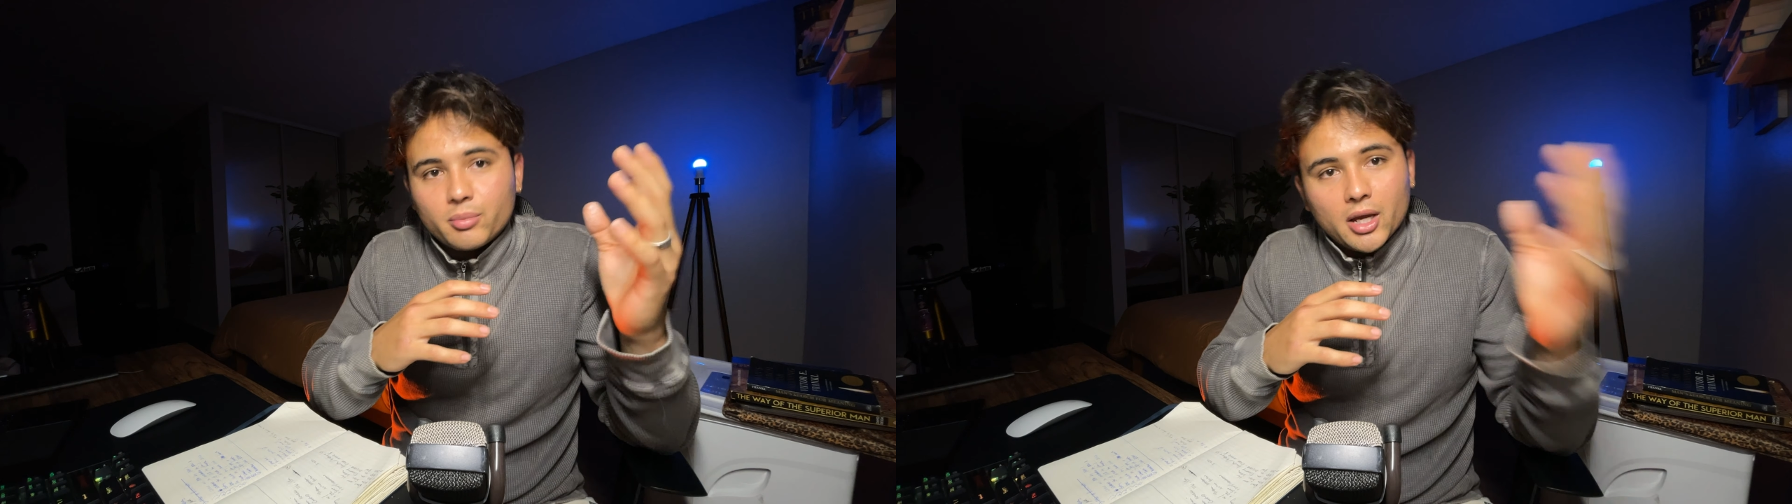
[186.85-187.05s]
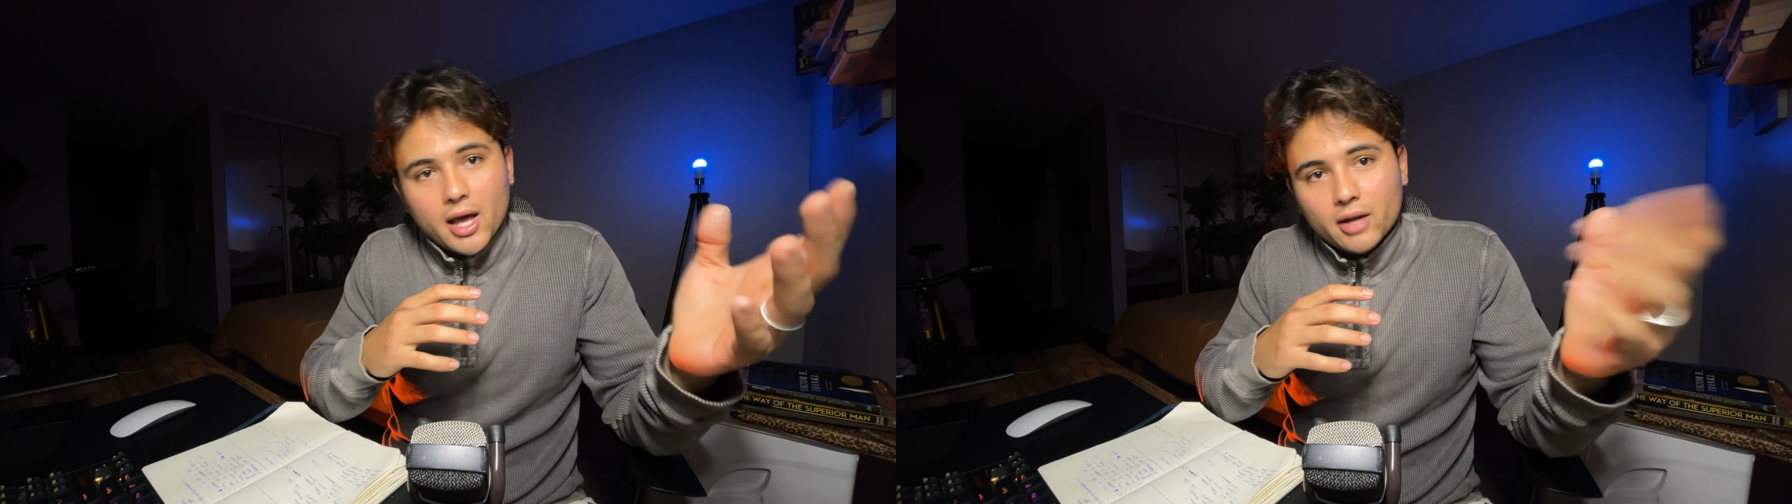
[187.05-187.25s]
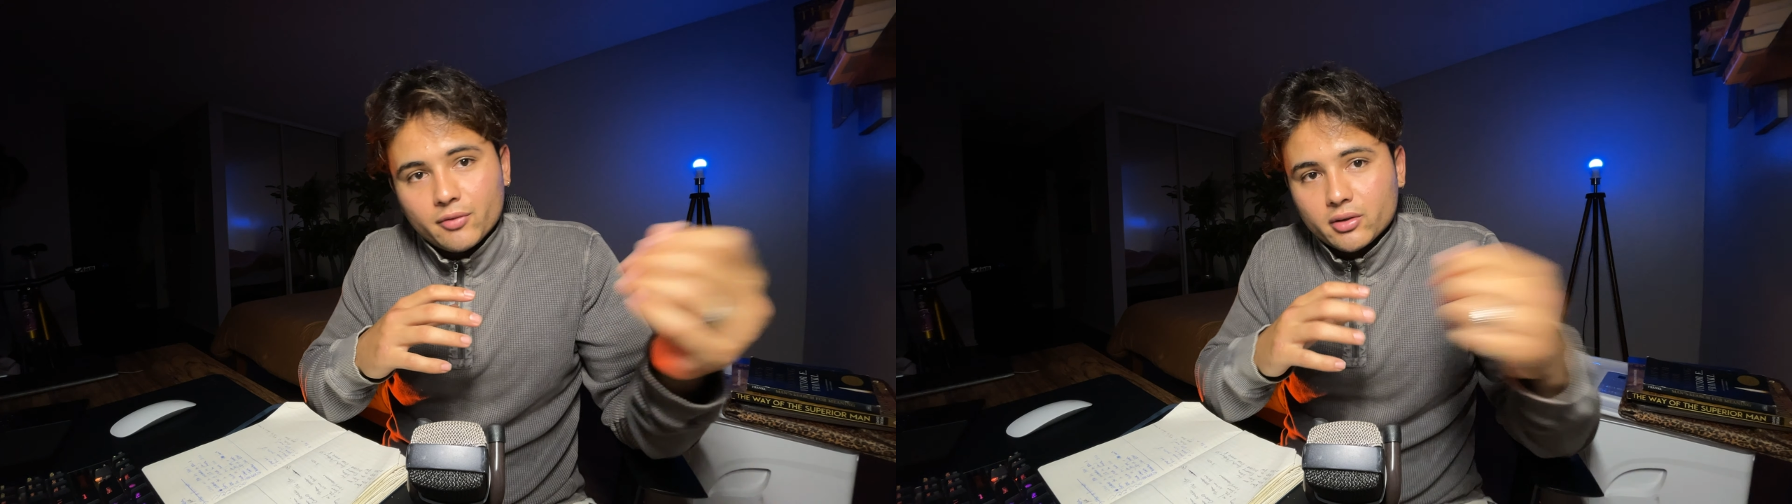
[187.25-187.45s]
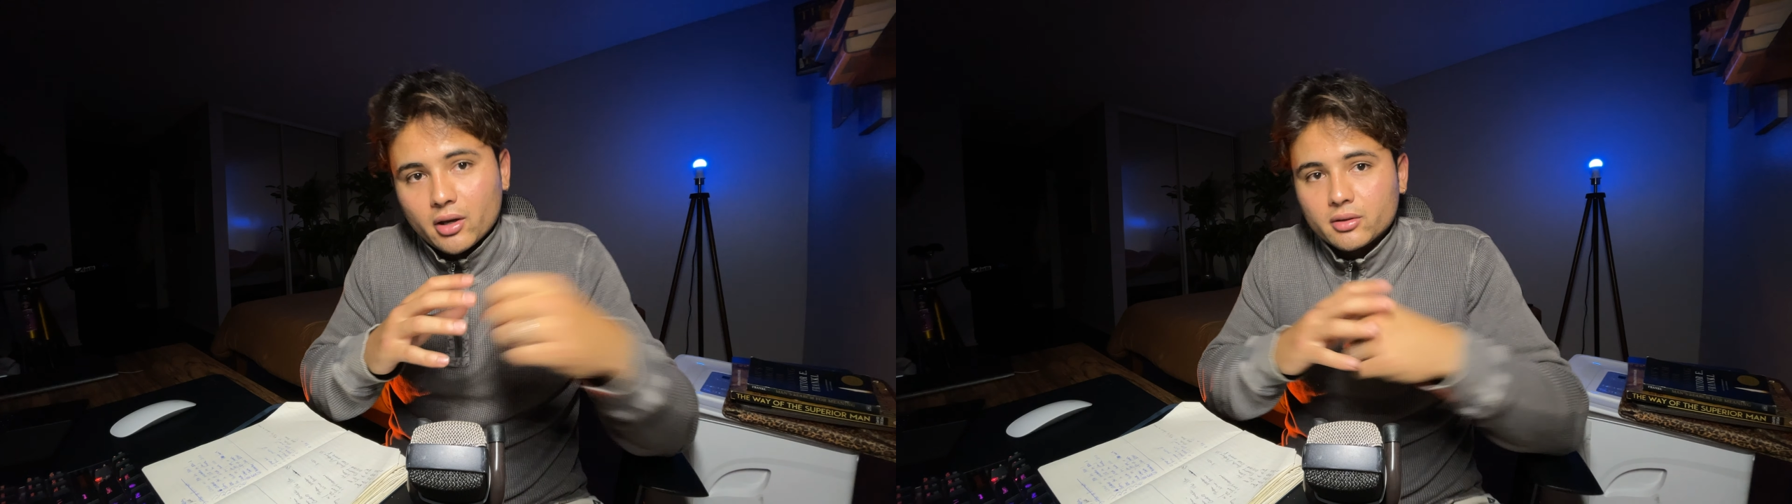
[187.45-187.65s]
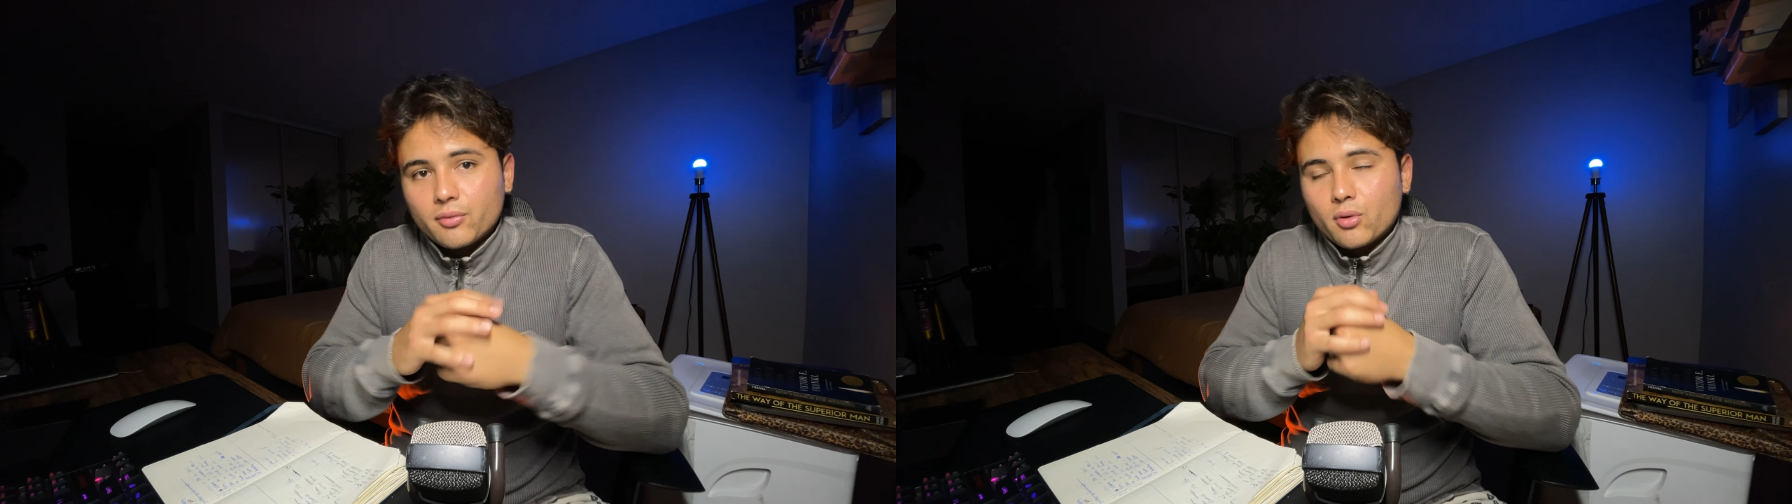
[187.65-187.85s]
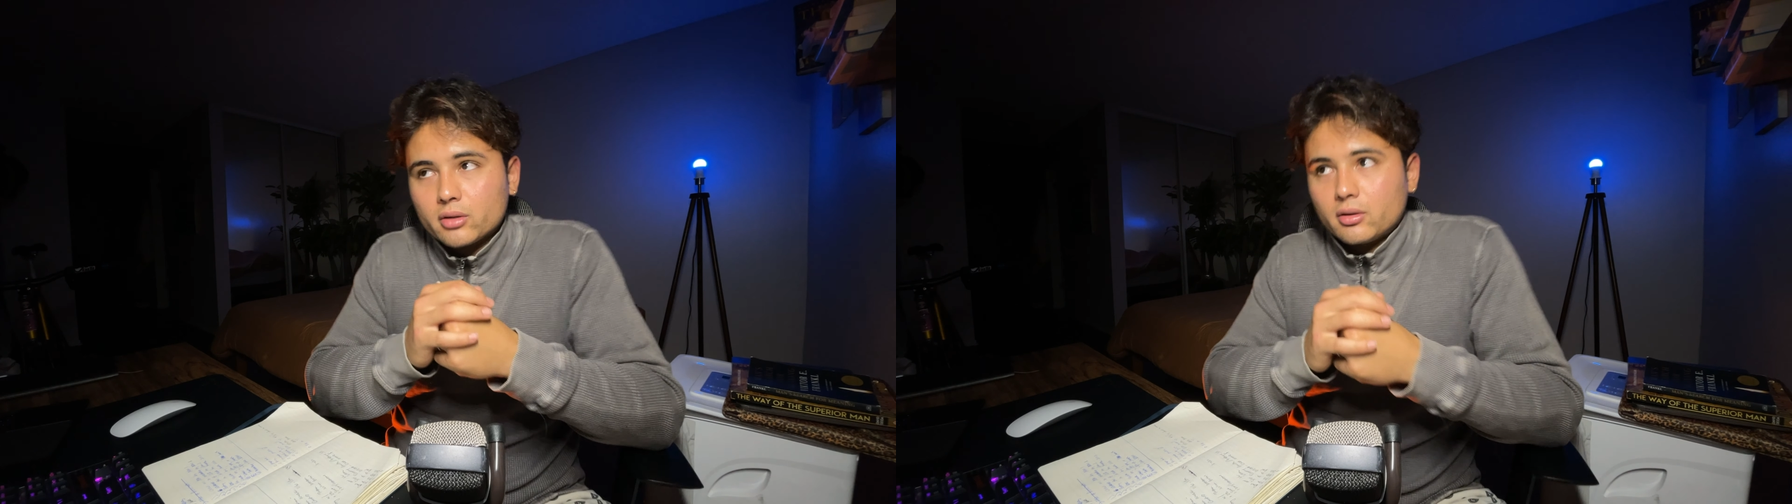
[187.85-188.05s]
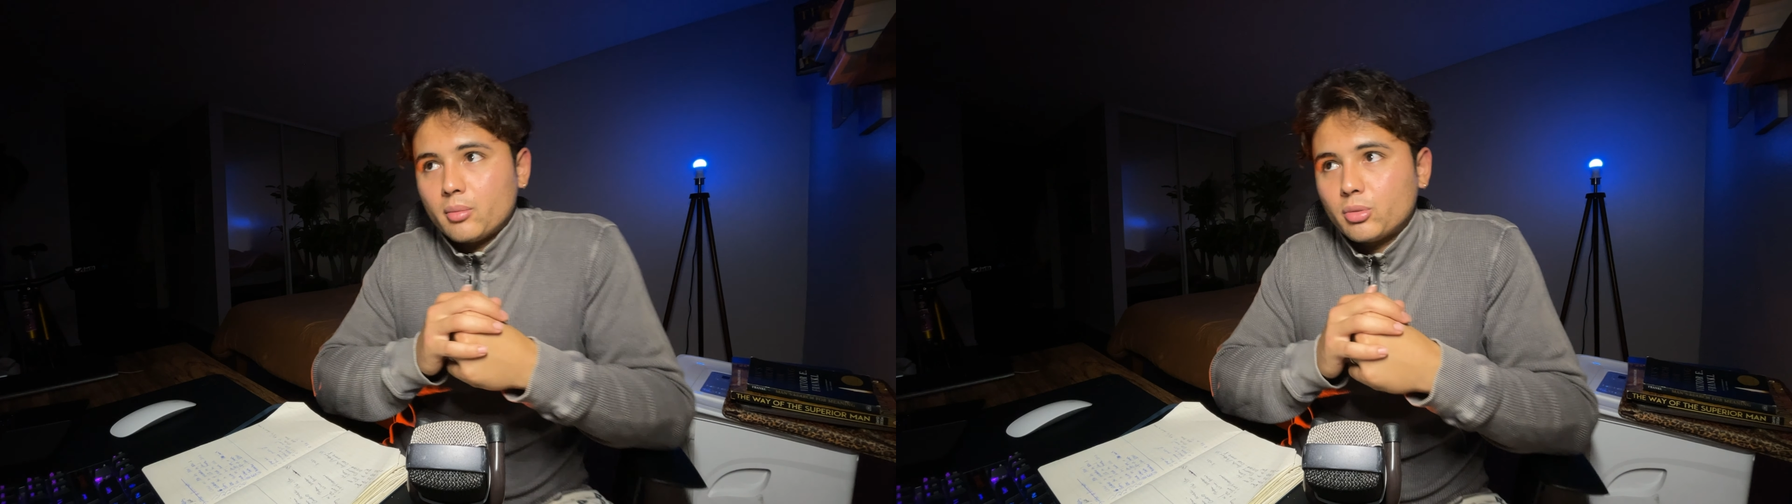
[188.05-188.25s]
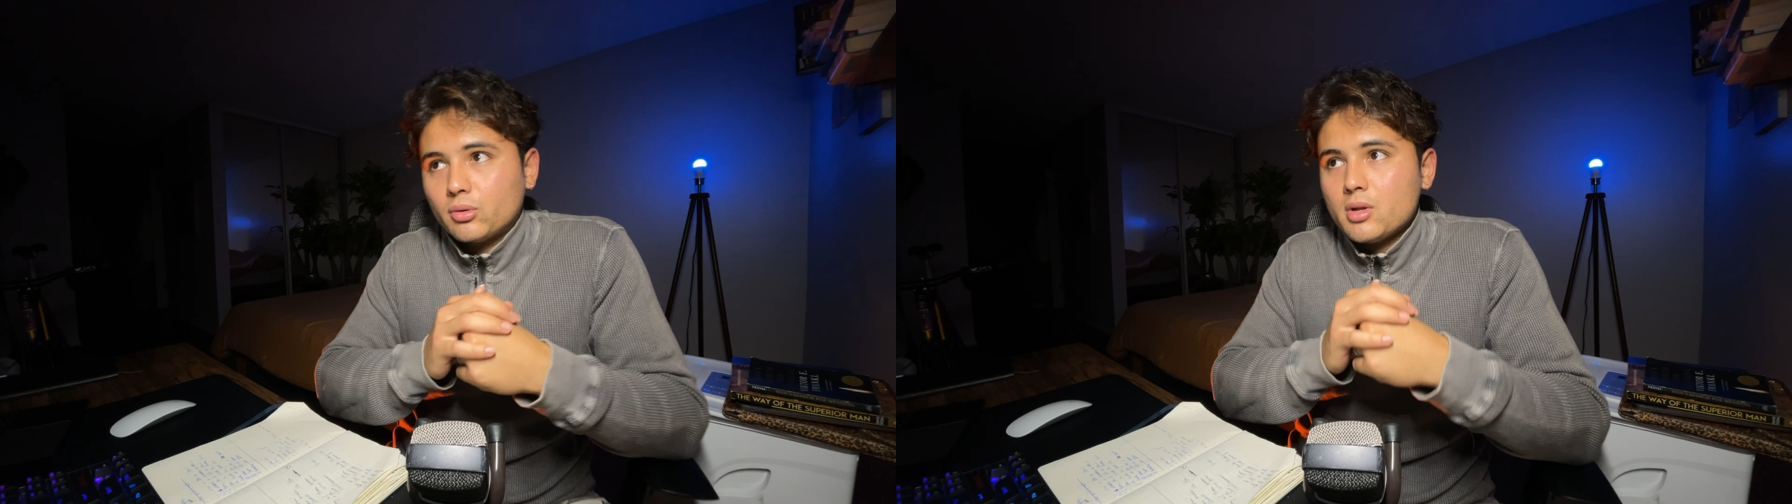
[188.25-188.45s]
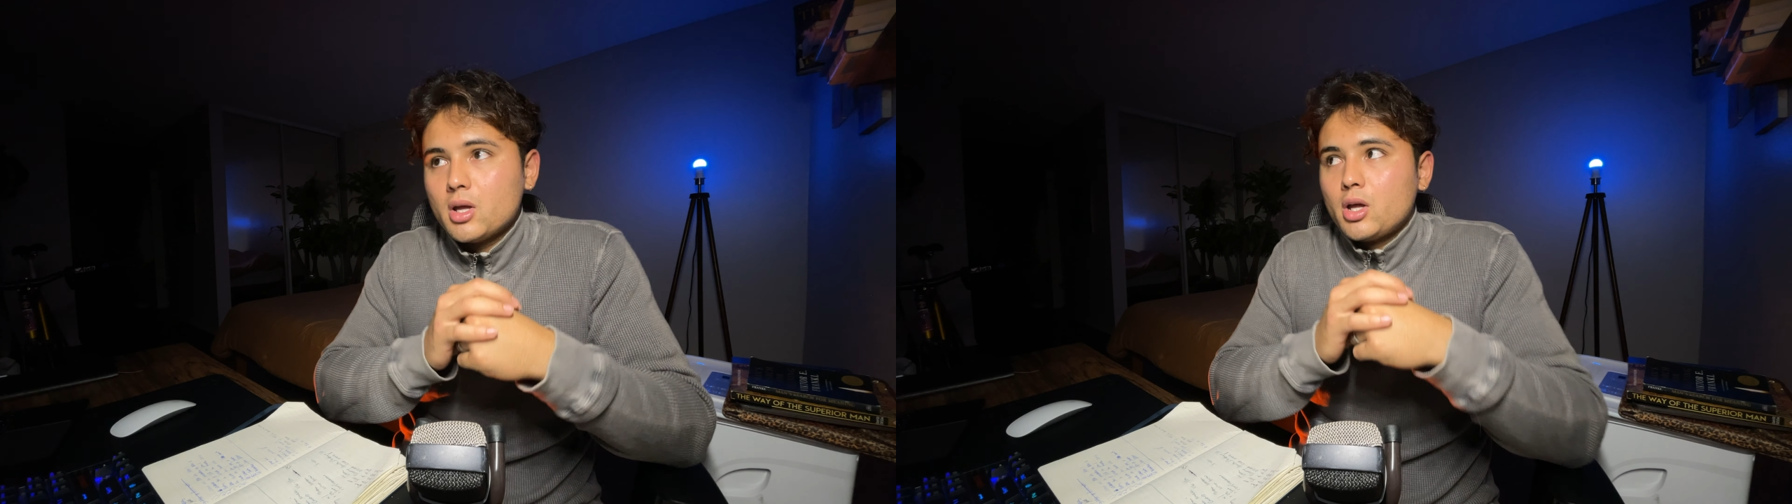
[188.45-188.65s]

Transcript: paid advertising, for example,